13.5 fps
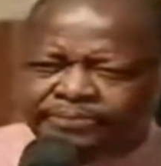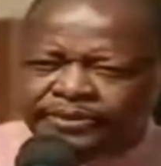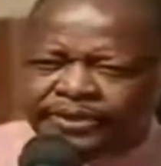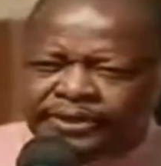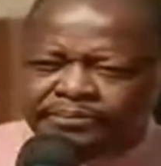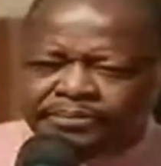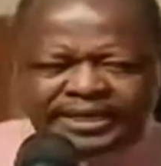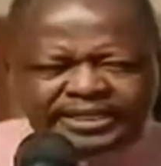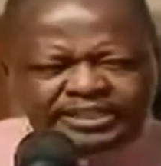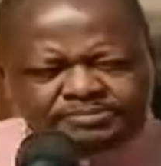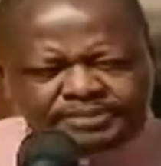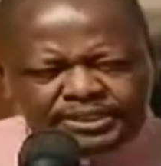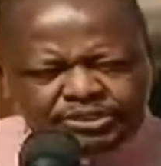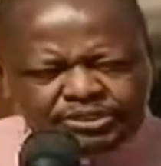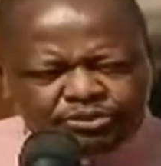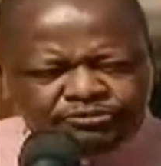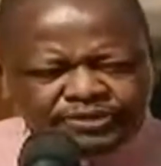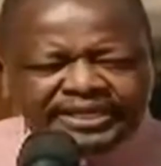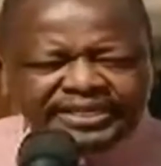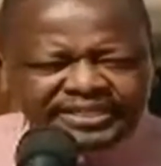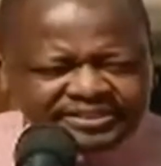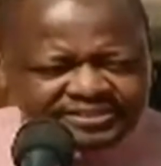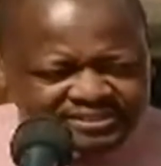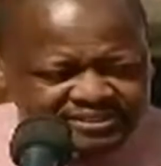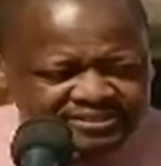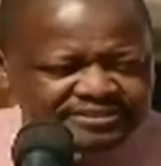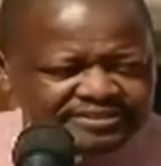management of any
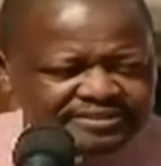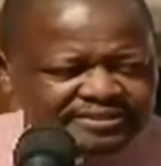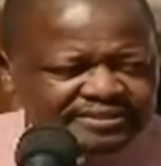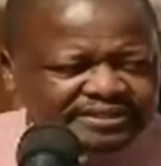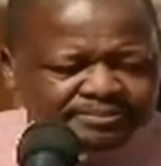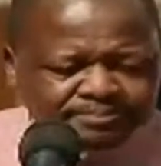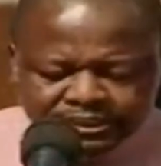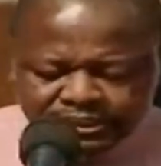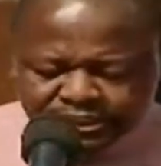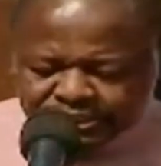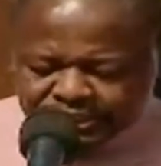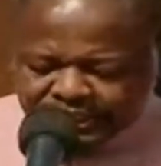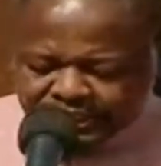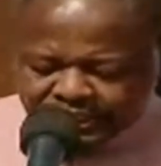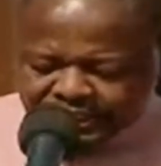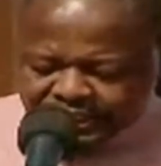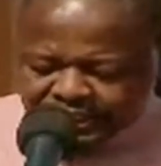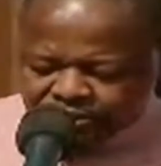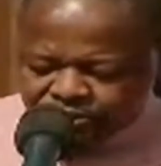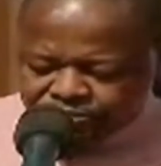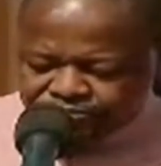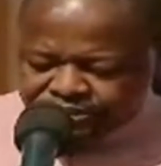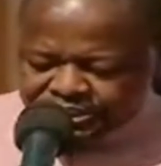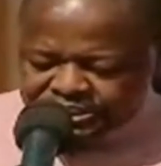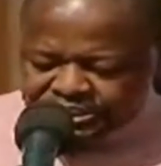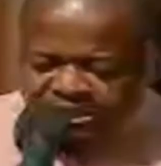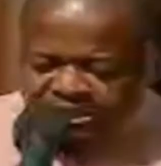disease, and particularly
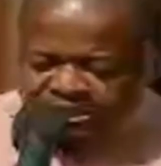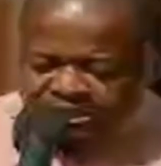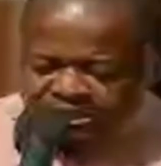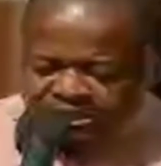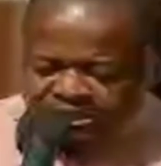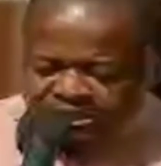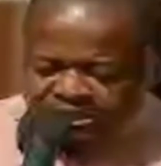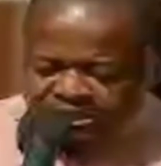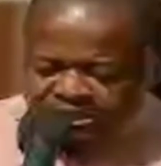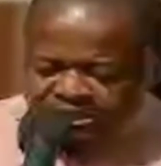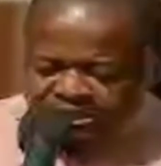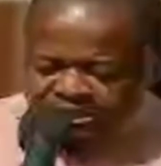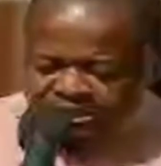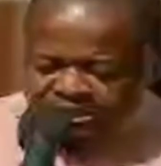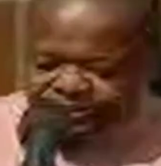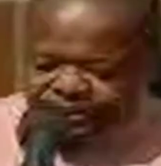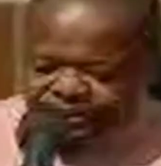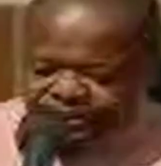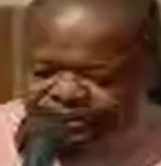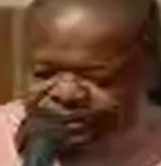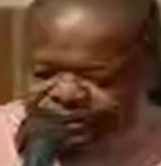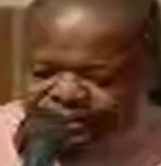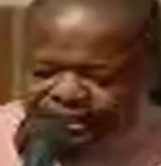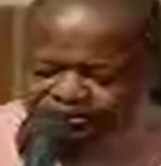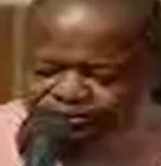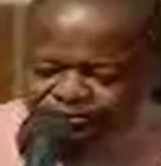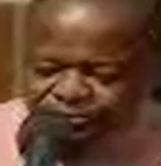COVID-19. And
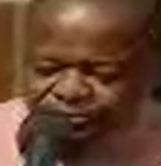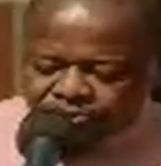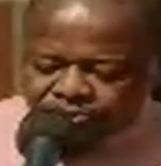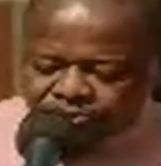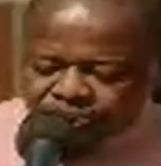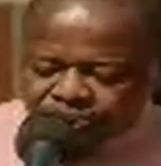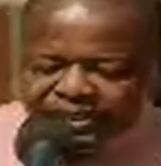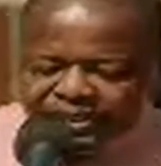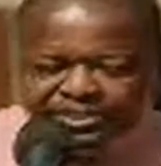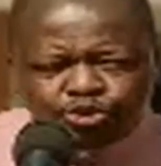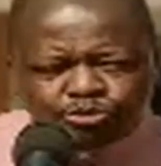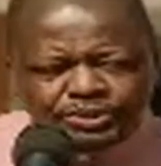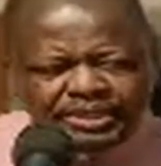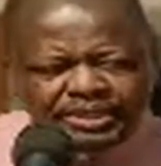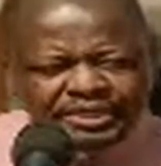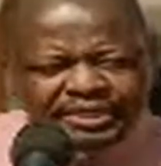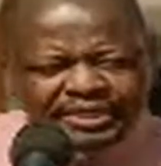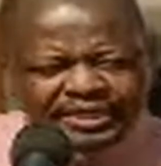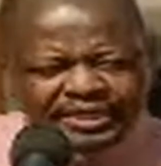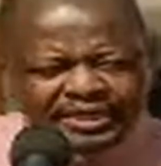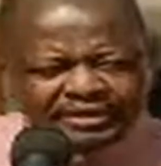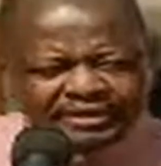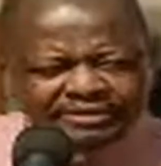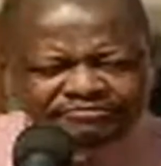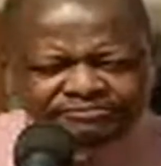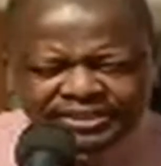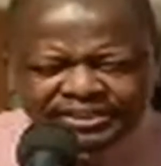therefore, we need to be
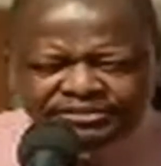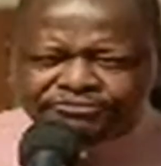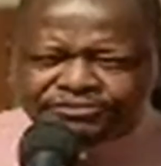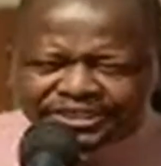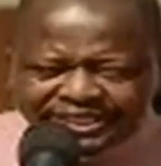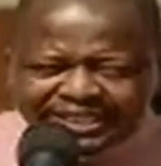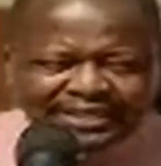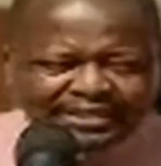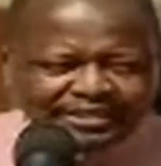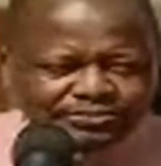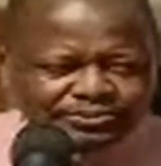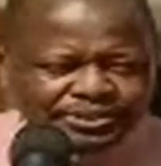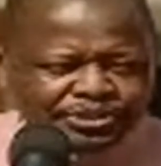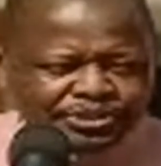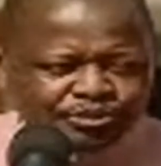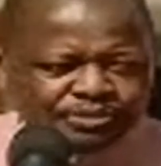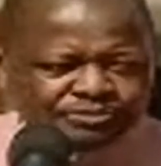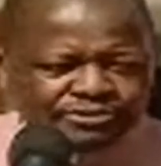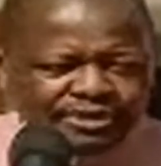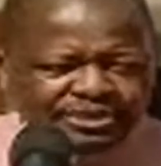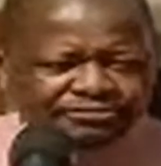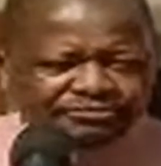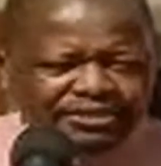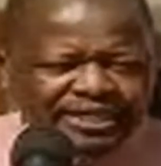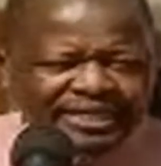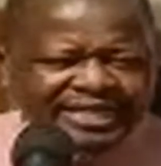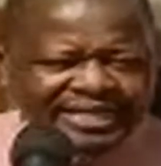very vigilant. We need to be very,
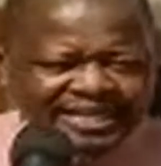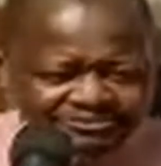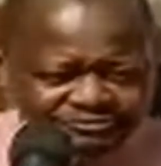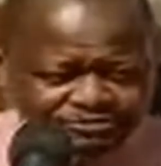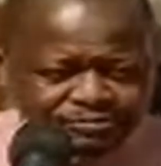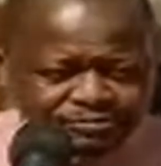very careful,